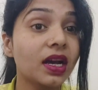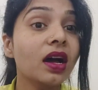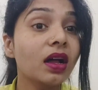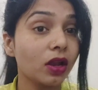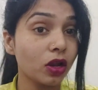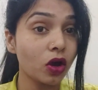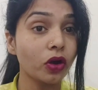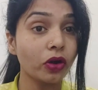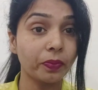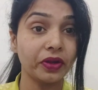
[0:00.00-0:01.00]
a
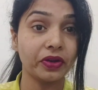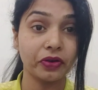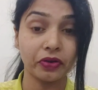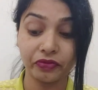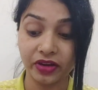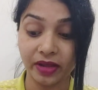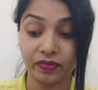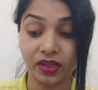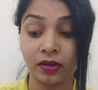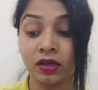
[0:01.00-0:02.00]
longer period of time
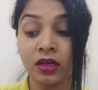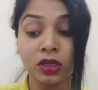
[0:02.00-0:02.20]
thing.